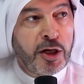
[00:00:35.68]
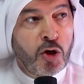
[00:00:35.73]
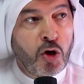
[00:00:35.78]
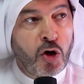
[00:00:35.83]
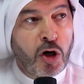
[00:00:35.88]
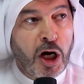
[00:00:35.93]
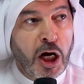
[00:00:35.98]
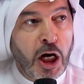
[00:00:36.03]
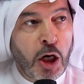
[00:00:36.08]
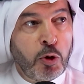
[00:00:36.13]

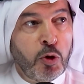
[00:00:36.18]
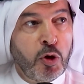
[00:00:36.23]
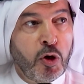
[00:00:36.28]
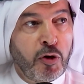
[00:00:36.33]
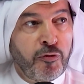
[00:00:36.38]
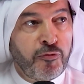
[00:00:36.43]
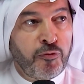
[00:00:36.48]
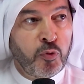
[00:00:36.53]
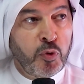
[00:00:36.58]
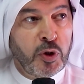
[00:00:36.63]
know-how
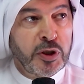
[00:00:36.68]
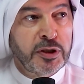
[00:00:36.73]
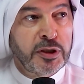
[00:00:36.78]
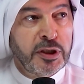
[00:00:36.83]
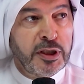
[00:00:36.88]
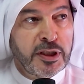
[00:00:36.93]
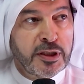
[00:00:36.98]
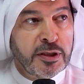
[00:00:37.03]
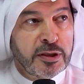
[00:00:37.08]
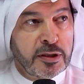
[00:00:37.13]
of what
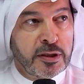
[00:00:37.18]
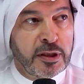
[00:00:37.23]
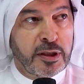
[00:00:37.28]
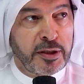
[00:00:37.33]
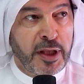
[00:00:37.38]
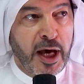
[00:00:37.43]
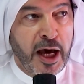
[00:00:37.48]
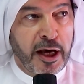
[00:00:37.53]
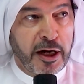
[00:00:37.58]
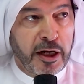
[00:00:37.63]
is
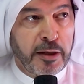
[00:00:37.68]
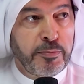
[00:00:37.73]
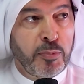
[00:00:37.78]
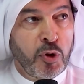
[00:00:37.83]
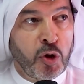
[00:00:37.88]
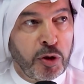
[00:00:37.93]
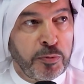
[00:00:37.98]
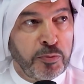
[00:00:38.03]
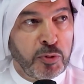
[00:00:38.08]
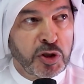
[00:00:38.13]
the Arab
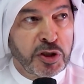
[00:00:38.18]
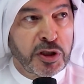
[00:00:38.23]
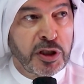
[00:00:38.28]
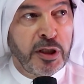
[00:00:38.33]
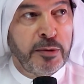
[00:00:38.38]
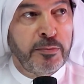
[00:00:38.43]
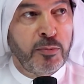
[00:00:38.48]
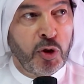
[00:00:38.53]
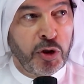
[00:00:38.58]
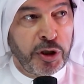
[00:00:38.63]
or
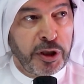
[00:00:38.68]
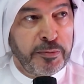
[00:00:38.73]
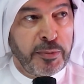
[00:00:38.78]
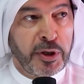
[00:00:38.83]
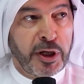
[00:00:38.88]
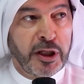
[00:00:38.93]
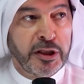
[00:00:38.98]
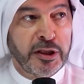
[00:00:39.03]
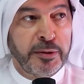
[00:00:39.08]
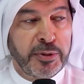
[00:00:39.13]
Muslim or
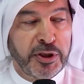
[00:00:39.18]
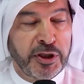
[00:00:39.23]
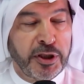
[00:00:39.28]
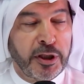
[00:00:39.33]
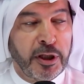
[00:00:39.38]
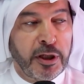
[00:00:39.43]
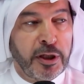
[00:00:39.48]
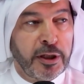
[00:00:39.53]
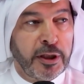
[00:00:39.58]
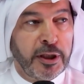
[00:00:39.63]
Emirati
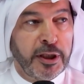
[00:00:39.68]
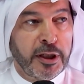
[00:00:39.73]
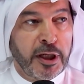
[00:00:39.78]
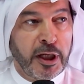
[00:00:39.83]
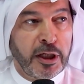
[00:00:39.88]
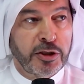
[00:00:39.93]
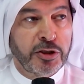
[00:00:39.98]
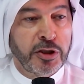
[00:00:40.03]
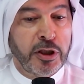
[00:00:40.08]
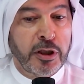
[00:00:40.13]
particularly
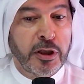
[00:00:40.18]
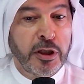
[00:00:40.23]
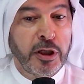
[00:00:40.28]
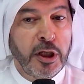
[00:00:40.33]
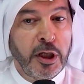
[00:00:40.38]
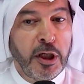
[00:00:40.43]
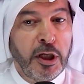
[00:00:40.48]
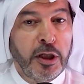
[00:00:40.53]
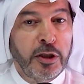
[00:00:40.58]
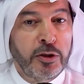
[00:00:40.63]
culture
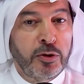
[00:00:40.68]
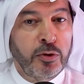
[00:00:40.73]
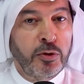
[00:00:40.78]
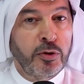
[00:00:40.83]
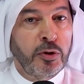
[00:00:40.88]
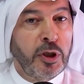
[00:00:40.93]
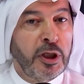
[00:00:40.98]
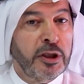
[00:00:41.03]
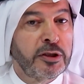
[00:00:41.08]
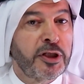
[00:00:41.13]

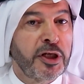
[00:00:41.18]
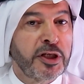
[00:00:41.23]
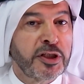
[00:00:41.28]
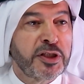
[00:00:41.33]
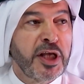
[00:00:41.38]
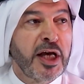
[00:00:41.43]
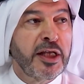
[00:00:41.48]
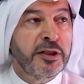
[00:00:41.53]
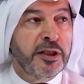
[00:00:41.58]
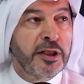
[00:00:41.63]
to
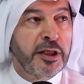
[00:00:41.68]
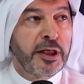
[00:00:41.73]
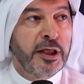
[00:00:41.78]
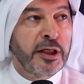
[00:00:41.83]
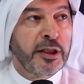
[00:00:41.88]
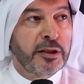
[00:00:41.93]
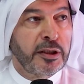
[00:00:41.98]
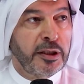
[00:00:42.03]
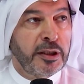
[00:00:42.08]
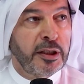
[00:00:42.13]
understanding
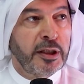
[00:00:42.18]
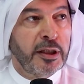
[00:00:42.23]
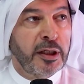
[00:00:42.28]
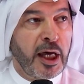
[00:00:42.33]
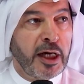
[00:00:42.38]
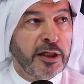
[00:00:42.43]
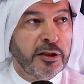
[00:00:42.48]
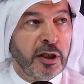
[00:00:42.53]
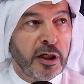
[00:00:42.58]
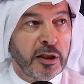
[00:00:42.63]
it in a
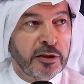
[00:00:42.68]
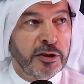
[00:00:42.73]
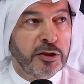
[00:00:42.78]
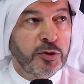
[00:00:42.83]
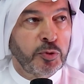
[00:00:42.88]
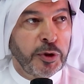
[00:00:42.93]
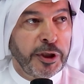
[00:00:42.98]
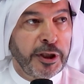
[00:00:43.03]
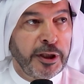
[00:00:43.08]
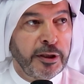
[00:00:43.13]

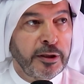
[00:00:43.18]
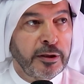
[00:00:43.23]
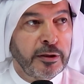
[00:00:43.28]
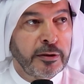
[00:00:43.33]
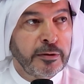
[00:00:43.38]
light-hearted way.